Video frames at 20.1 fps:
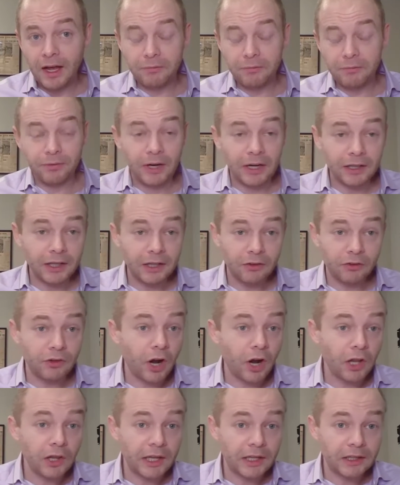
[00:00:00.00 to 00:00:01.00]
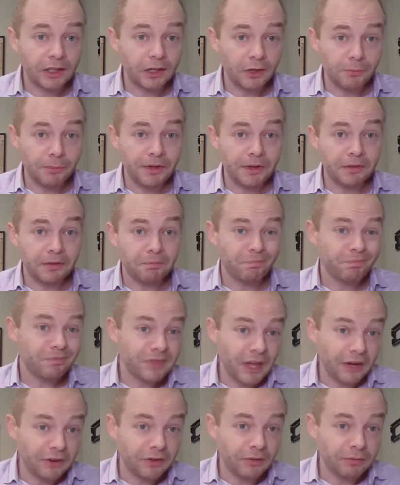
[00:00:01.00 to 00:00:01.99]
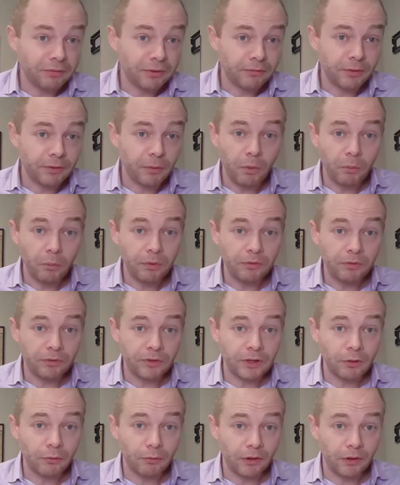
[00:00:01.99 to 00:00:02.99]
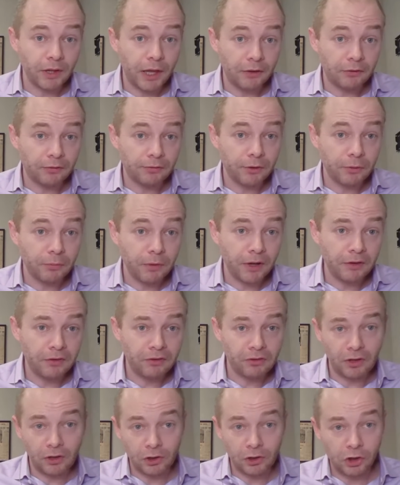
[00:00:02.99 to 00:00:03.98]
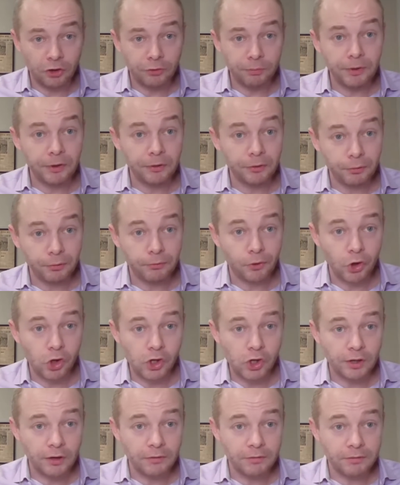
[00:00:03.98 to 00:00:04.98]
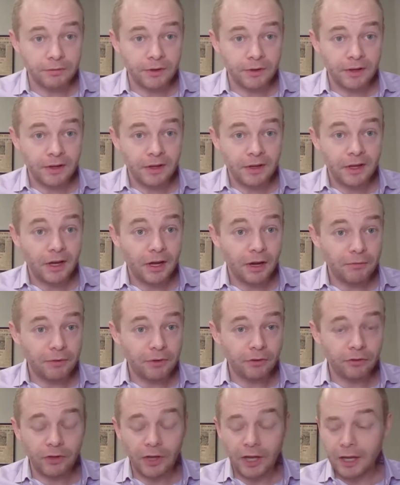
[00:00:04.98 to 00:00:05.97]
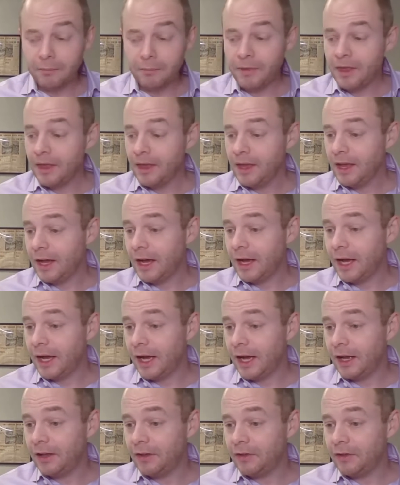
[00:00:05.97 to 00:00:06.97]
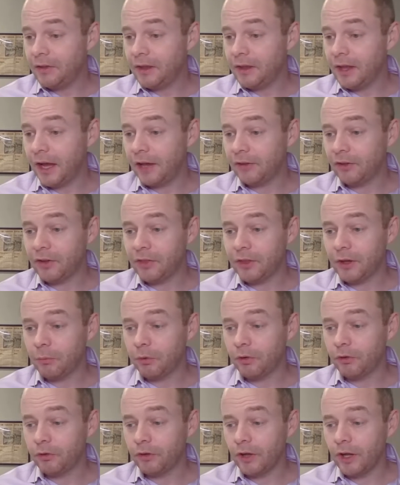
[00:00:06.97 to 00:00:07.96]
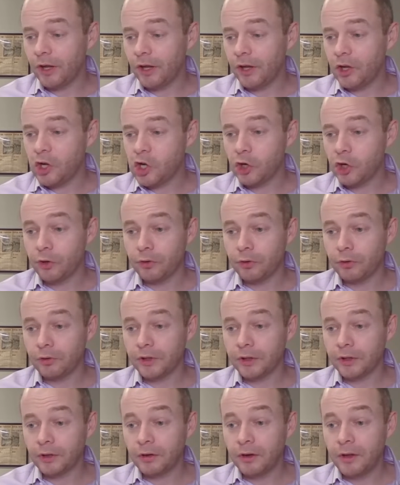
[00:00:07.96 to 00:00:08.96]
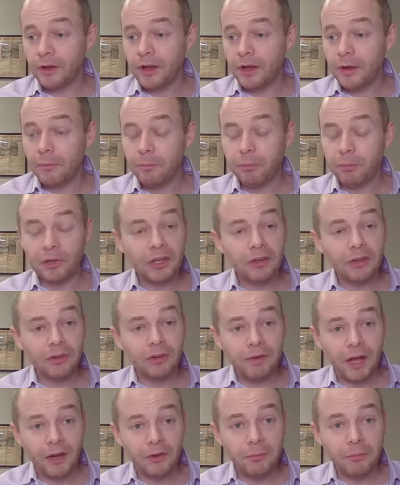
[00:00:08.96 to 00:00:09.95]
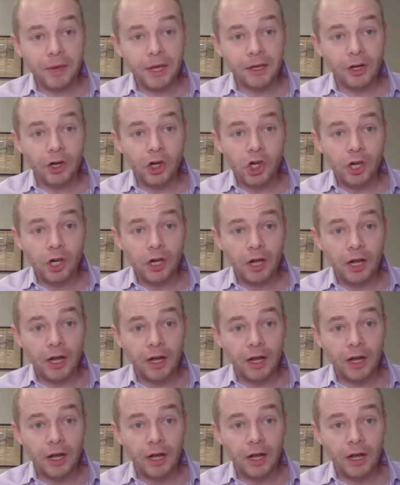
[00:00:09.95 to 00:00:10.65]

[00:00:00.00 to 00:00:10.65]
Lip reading: Frankly, it's not likely to be that different from what we've seen over the last few months. It will just be a new version of the same. As I think was shared earlier, police have had to manage